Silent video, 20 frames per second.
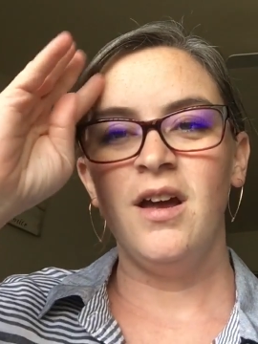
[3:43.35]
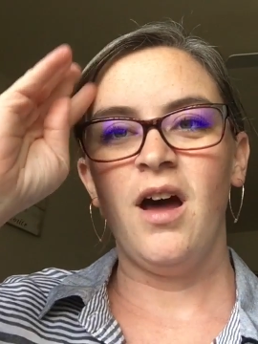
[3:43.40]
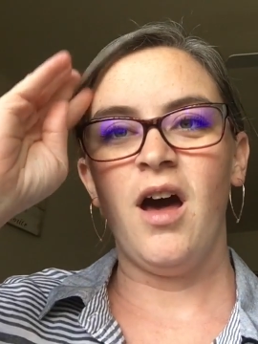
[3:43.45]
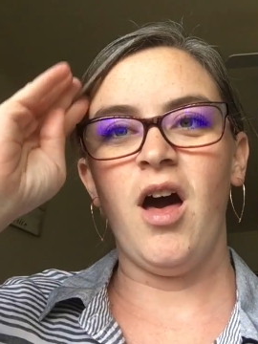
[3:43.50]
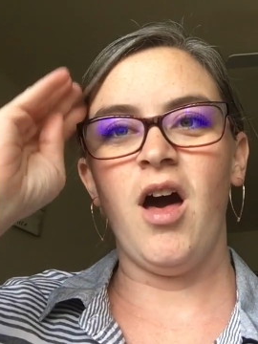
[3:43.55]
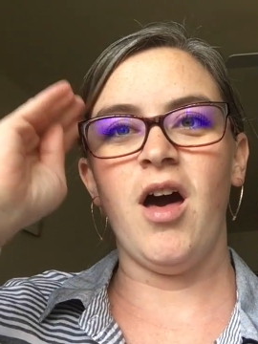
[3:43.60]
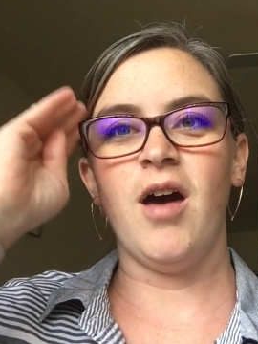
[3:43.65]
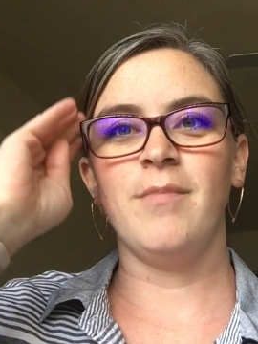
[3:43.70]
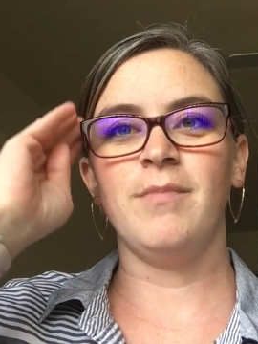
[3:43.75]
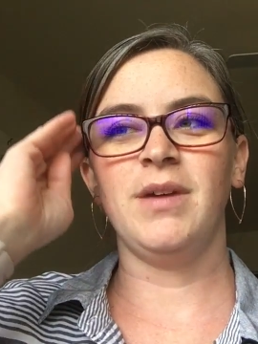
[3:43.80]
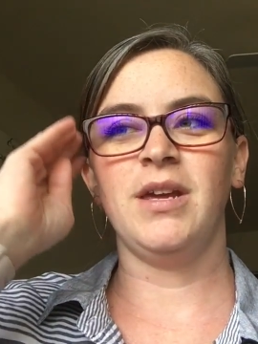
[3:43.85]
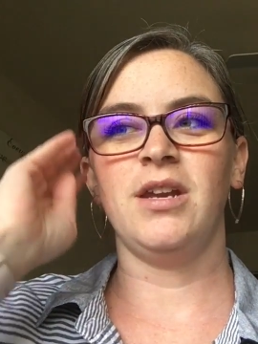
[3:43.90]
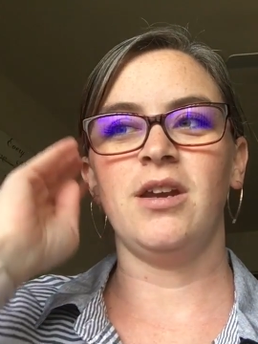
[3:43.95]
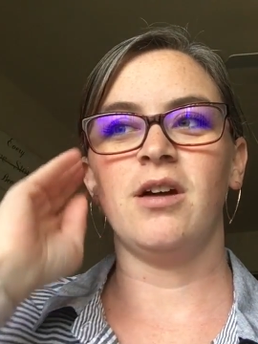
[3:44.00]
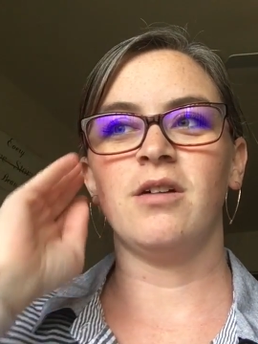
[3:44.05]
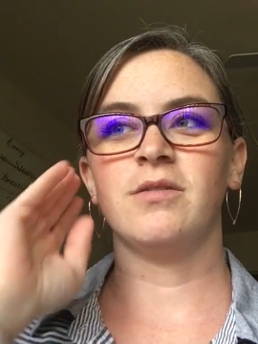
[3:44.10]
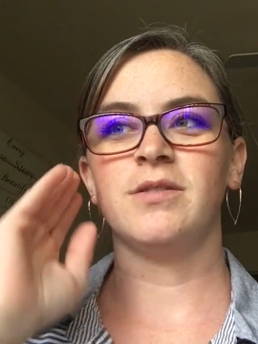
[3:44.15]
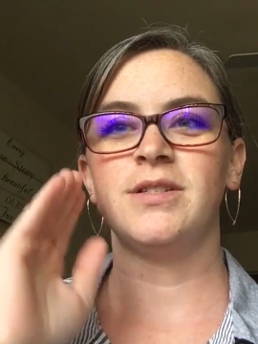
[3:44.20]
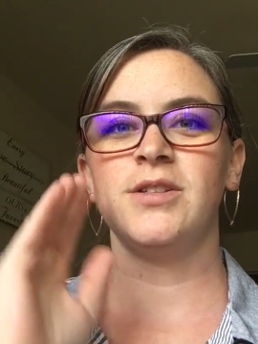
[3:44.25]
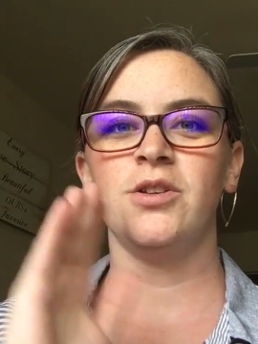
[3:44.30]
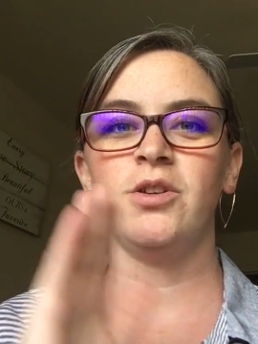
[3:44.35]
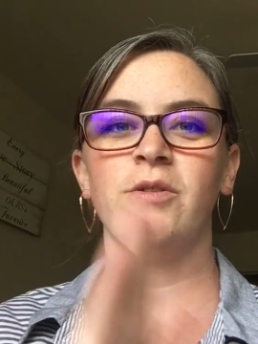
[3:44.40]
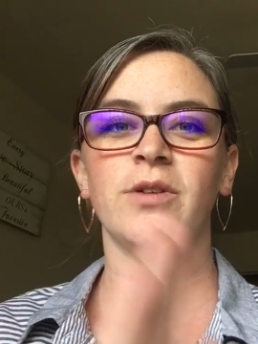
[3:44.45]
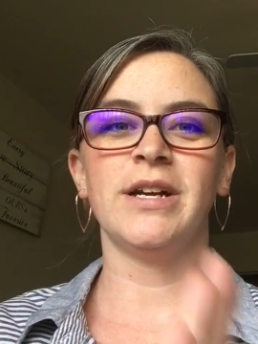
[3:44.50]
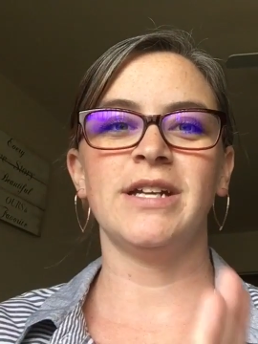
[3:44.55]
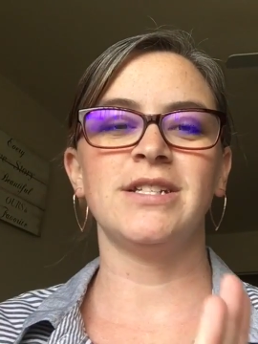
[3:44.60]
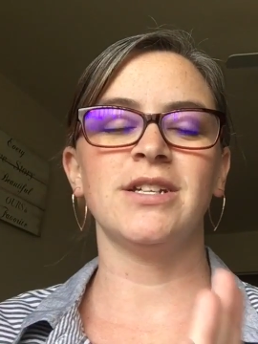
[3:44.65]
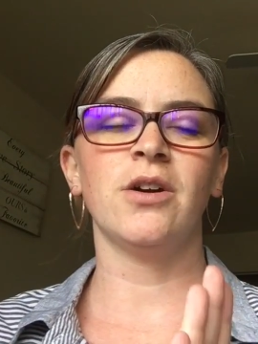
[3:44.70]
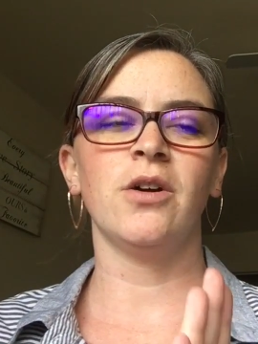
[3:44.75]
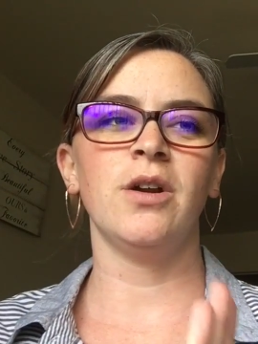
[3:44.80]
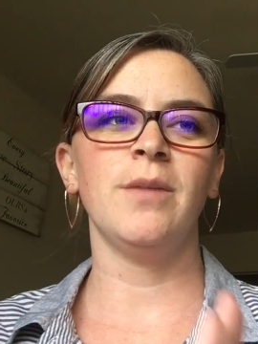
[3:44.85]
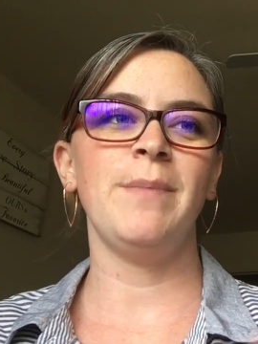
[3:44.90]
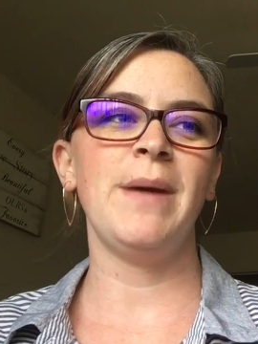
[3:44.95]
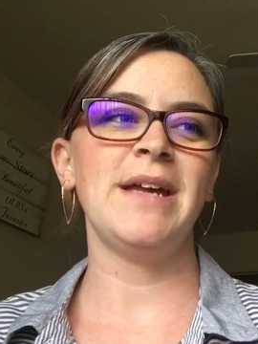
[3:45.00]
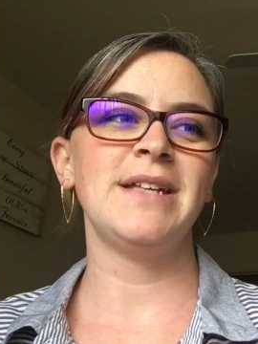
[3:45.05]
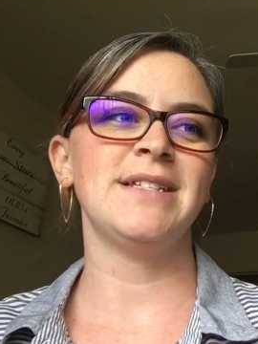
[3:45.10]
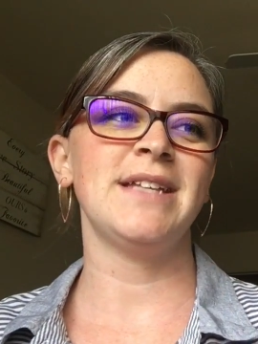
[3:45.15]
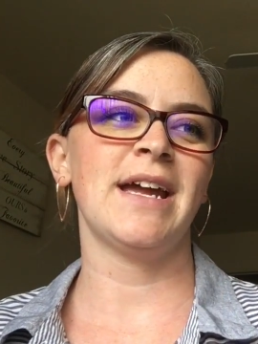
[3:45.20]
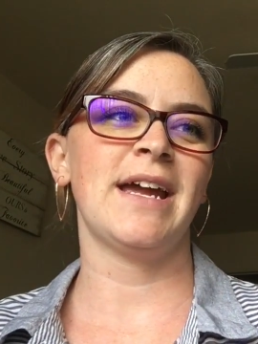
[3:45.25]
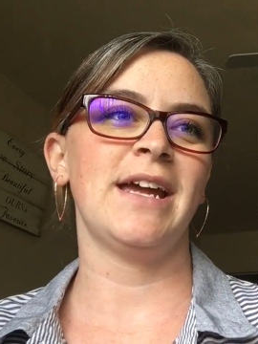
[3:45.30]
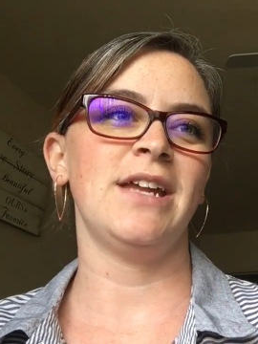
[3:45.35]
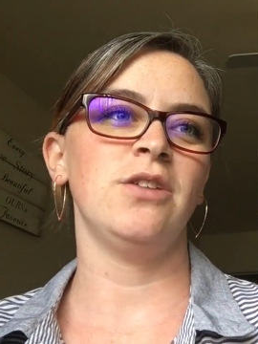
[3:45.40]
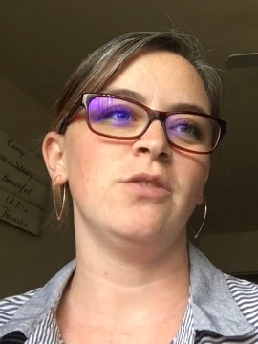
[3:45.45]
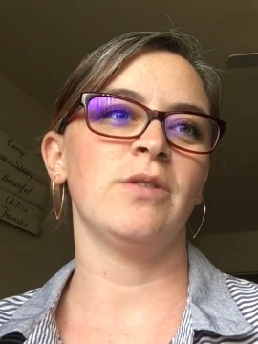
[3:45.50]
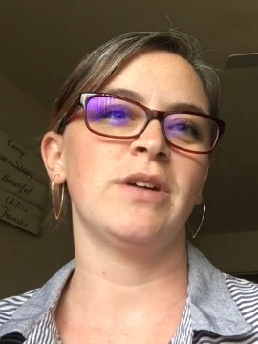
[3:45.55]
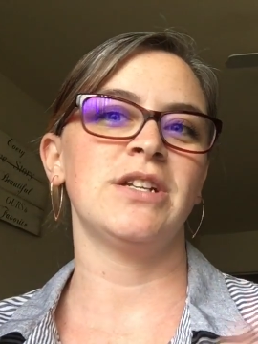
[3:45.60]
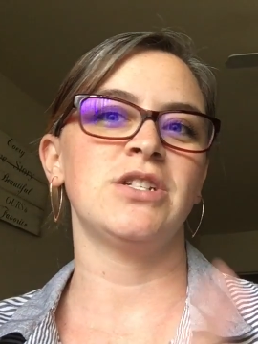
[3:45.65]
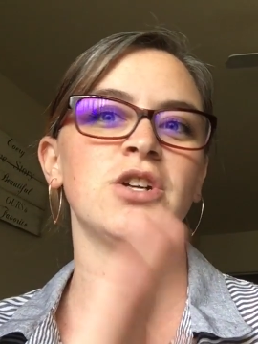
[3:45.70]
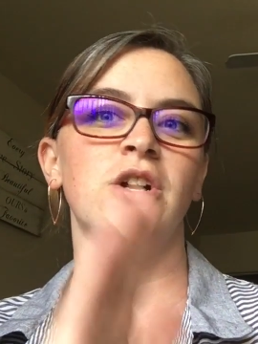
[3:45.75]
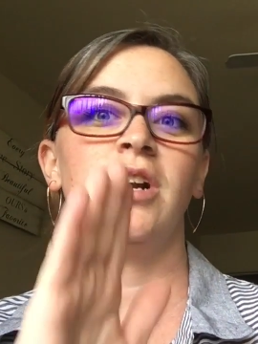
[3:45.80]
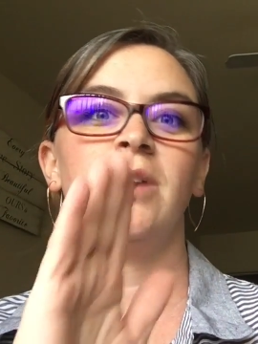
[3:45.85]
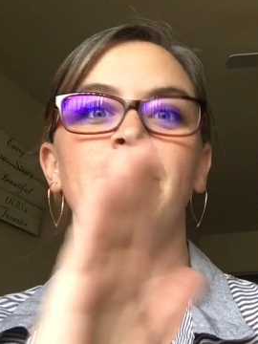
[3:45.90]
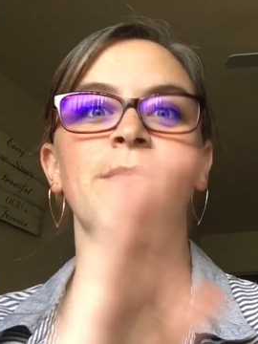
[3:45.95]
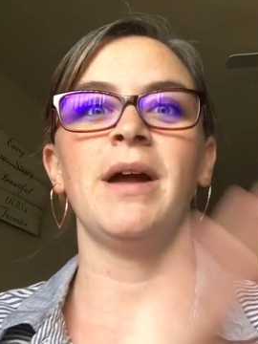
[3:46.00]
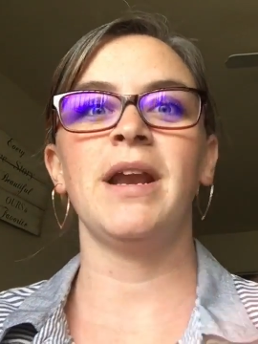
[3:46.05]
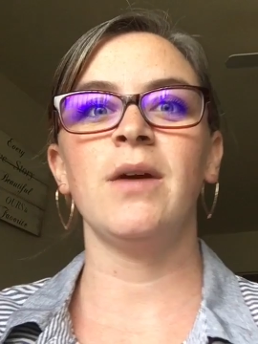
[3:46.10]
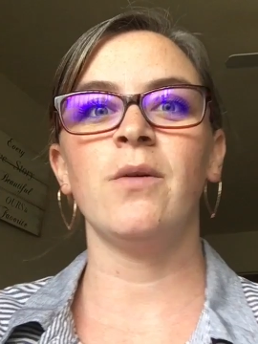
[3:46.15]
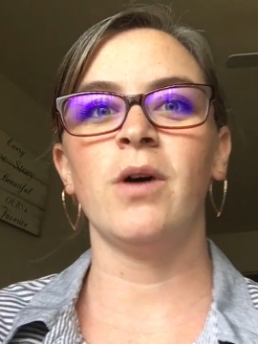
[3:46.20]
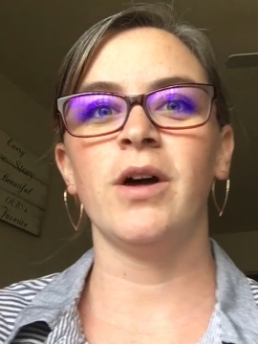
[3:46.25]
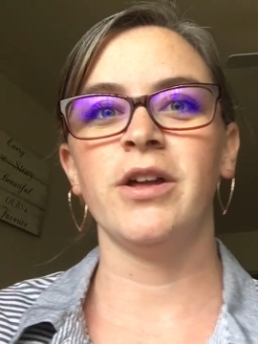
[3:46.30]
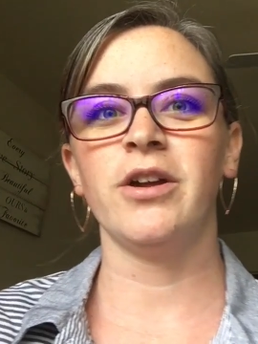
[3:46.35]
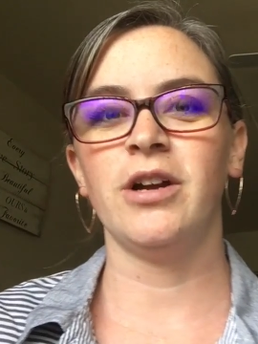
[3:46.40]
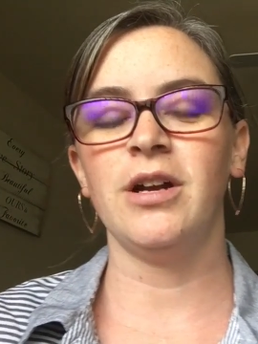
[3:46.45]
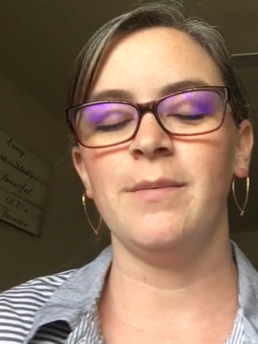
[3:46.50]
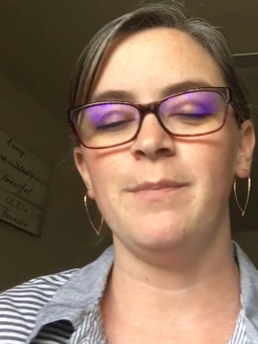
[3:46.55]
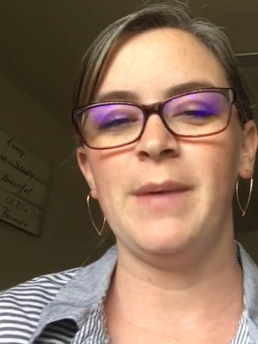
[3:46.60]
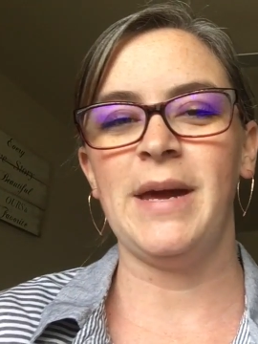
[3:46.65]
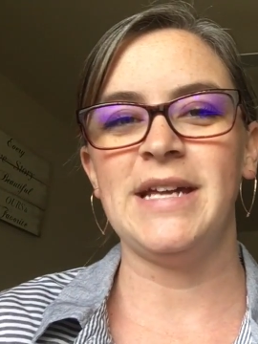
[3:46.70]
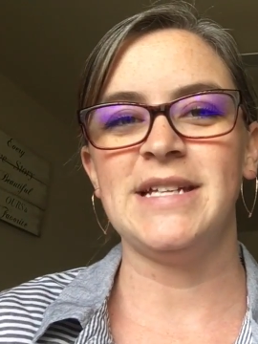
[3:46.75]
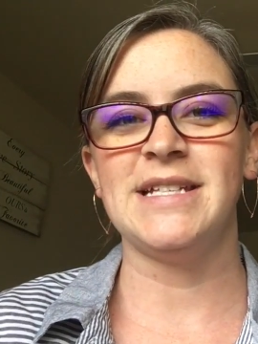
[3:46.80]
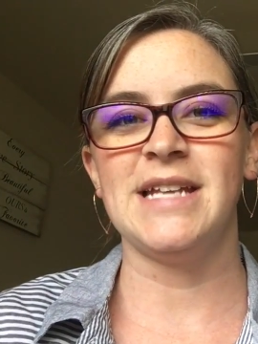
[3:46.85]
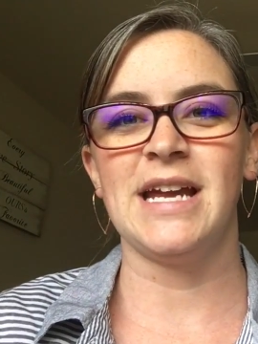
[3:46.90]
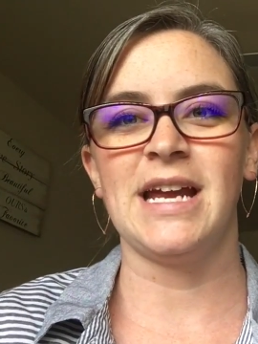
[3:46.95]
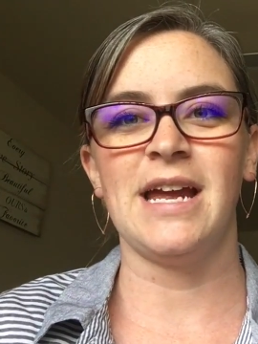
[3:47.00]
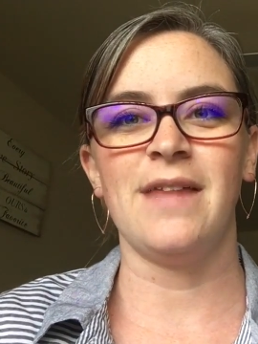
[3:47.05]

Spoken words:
So you'll get to go to basic, and you'll get to earn money while you're in basic,